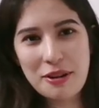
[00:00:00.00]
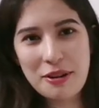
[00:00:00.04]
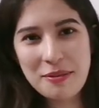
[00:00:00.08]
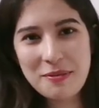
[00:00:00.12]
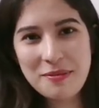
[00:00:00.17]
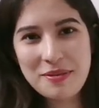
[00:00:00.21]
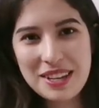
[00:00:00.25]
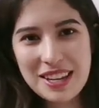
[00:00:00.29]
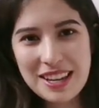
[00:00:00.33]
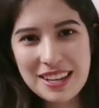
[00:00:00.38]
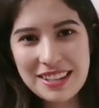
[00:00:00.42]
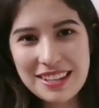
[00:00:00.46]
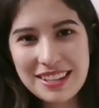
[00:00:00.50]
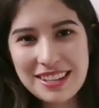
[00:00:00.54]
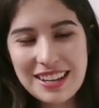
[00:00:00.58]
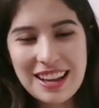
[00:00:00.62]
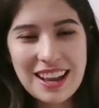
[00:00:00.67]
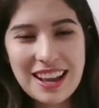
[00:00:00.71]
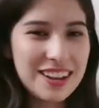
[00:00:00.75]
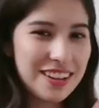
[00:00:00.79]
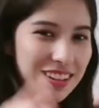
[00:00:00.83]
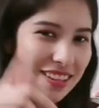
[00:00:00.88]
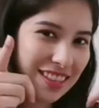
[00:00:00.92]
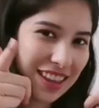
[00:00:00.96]
from
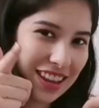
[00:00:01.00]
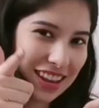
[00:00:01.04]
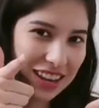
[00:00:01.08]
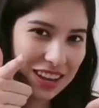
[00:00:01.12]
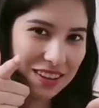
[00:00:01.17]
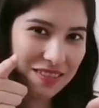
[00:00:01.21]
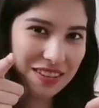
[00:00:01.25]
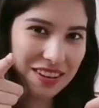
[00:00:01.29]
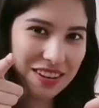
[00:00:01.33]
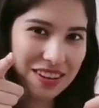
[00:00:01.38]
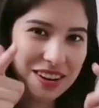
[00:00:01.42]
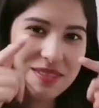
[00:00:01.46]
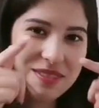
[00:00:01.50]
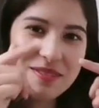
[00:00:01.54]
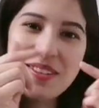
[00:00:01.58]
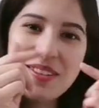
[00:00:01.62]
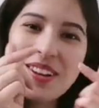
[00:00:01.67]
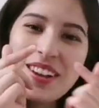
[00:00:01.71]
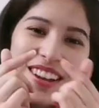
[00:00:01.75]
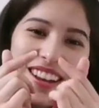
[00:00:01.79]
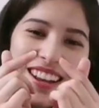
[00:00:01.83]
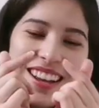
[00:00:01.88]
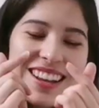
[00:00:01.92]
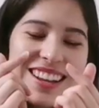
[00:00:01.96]
YESSTYLE. Thank you very
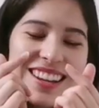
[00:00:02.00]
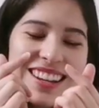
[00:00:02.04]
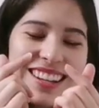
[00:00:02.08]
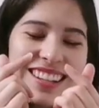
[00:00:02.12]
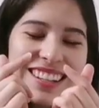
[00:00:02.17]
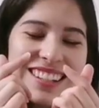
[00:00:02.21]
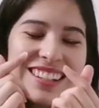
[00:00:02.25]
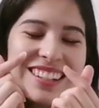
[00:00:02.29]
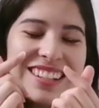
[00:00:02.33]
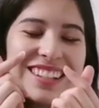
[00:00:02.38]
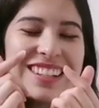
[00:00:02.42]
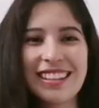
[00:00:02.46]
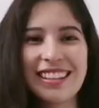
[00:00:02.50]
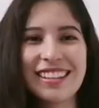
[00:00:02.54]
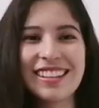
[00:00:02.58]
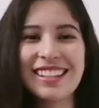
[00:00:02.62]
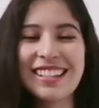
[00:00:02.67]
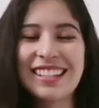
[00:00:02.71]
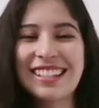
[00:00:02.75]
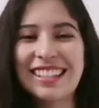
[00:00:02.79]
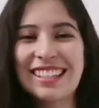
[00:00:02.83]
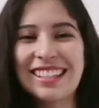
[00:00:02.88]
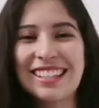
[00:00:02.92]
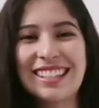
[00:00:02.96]
much!
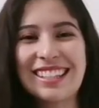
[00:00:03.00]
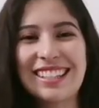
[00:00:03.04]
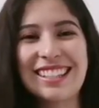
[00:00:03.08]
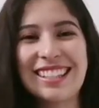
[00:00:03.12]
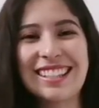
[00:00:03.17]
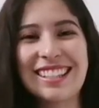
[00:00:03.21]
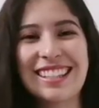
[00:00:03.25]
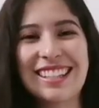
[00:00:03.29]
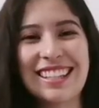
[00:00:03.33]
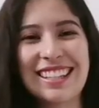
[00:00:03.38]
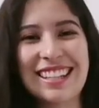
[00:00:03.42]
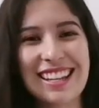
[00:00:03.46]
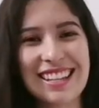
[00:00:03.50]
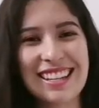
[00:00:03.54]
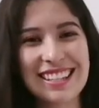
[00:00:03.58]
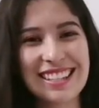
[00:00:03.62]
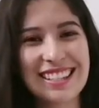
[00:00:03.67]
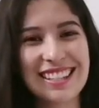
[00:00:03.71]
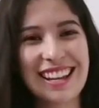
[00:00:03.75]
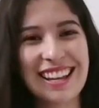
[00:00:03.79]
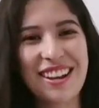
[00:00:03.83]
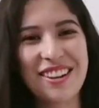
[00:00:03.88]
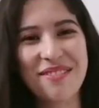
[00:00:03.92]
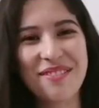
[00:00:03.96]
This is the
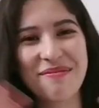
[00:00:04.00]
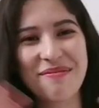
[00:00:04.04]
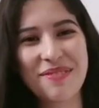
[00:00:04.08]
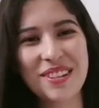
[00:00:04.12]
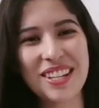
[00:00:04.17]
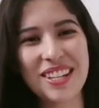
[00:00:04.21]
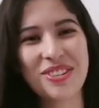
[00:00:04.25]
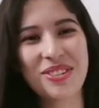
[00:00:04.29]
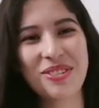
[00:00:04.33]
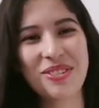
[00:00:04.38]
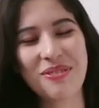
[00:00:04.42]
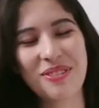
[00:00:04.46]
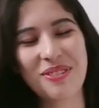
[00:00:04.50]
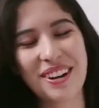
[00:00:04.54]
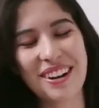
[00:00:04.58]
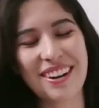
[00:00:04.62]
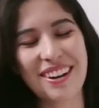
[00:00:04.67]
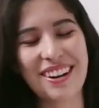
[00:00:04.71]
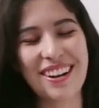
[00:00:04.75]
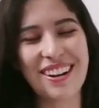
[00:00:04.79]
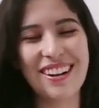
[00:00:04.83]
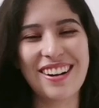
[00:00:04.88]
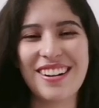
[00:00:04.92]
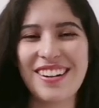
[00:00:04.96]
YESSTYLE
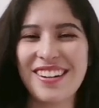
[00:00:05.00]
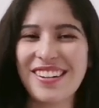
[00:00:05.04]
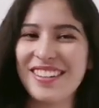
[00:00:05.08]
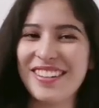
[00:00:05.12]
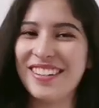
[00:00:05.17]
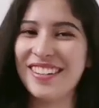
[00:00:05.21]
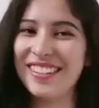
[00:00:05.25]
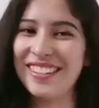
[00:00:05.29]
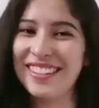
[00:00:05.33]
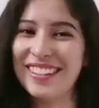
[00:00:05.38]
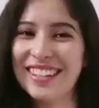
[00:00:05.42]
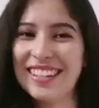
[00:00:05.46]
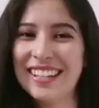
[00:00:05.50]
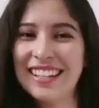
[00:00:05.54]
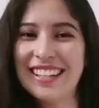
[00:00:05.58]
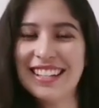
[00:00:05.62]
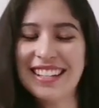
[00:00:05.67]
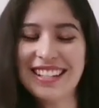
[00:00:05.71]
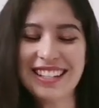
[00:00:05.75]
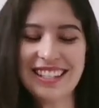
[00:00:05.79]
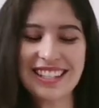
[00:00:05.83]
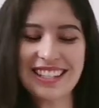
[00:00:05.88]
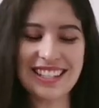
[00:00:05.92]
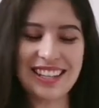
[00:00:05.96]
beachwear haul.
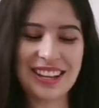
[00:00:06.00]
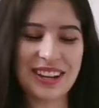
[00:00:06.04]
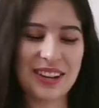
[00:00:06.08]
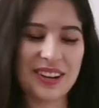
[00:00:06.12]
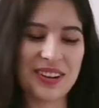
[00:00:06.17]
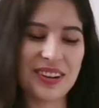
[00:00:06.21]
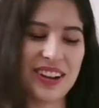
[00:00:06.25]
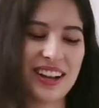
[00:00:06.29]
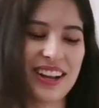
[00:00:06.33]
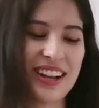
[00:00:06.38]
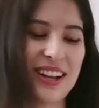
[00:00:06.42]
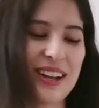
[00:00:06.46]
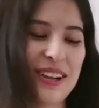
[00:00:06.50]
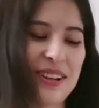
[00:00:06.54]
So,